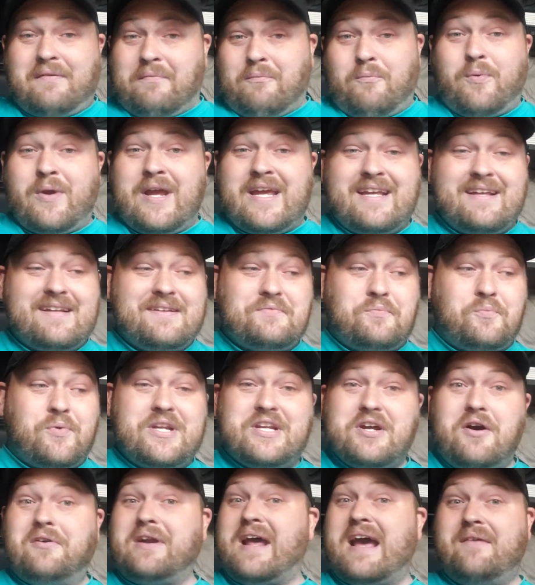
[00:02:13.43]
we
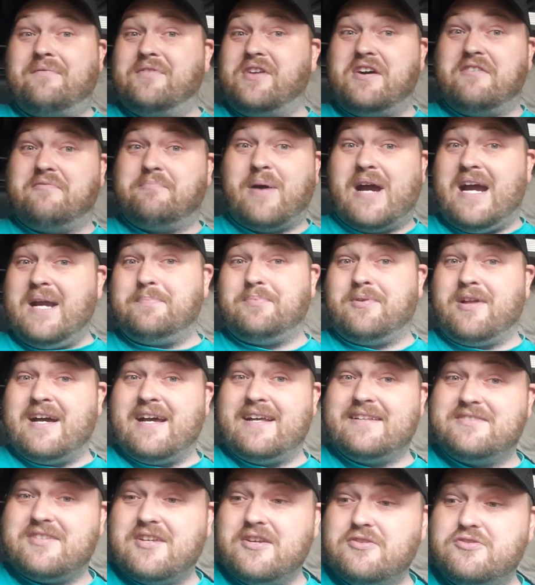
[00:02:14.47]
don't have enough
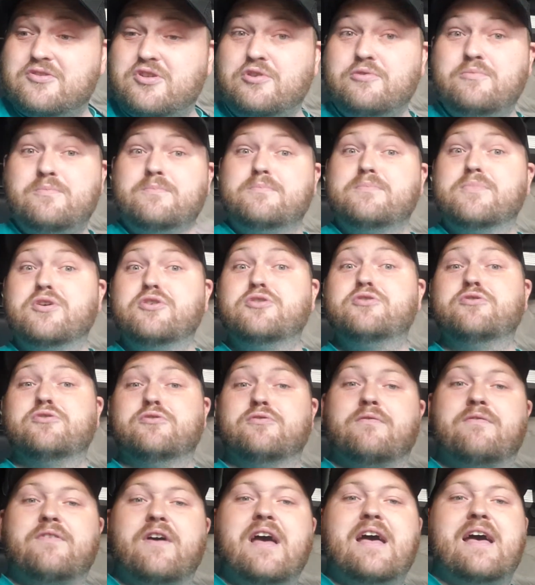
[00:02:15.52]
pipelines to
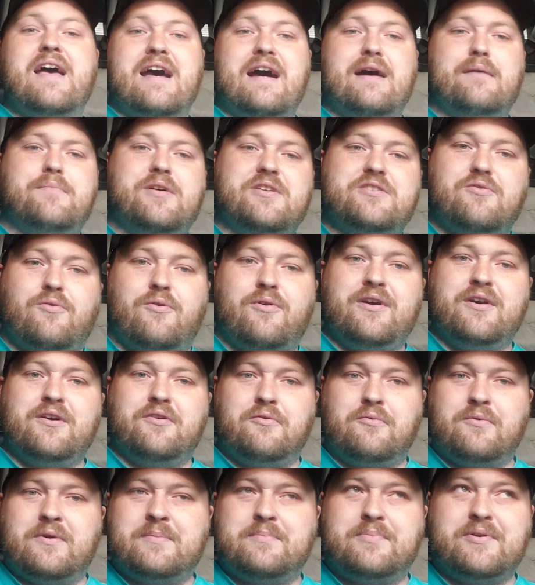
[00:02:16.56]
move how much
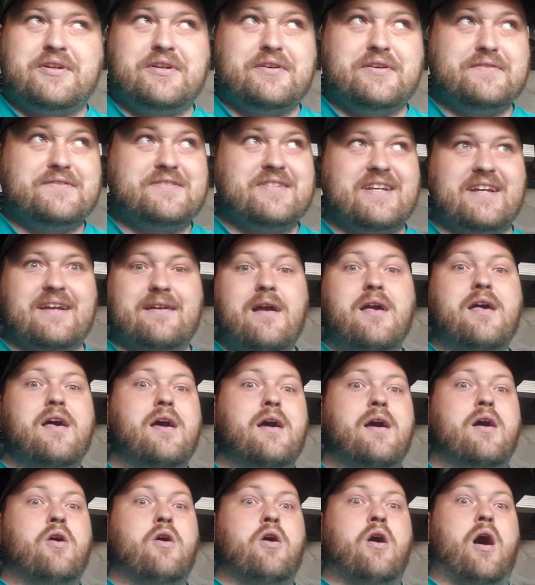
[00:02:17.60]
oil we're producing.
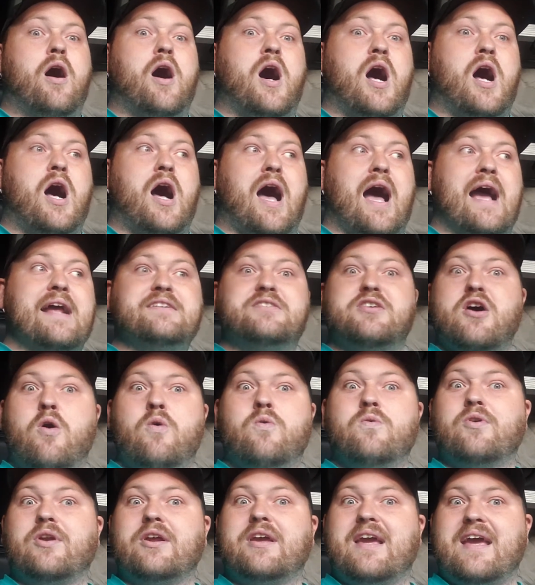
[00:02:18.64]
I
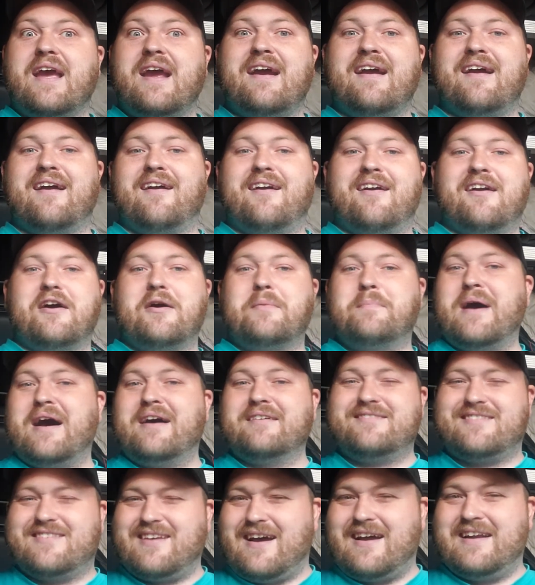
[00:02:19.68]
don't care
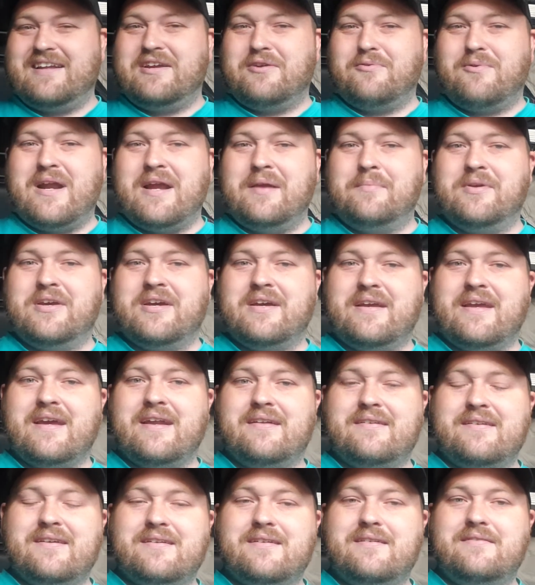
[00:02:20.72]
about Saudi Arabia
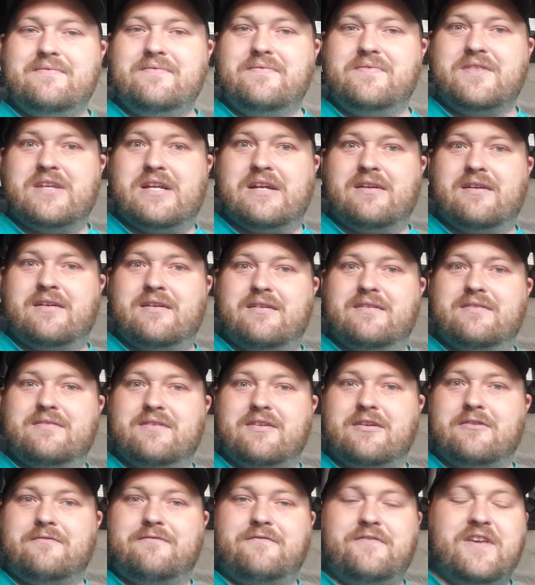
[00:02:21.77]
getting their
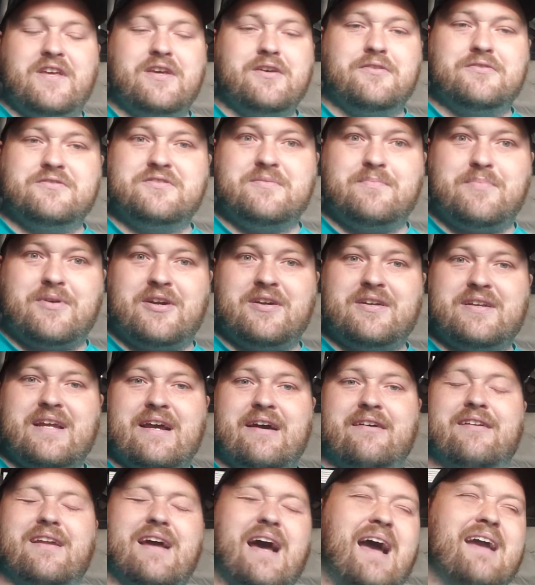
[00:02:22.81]
fields burnt
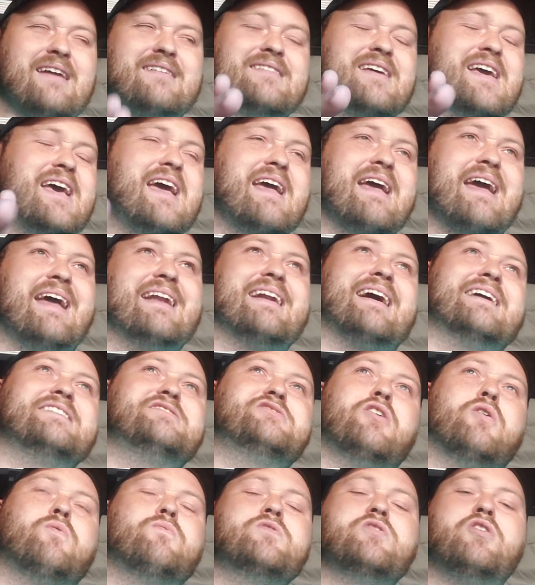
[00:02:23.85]
down. I
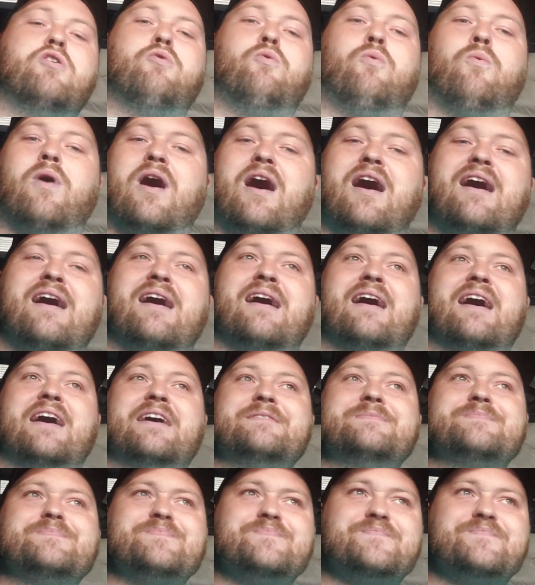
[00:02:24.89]
don't know why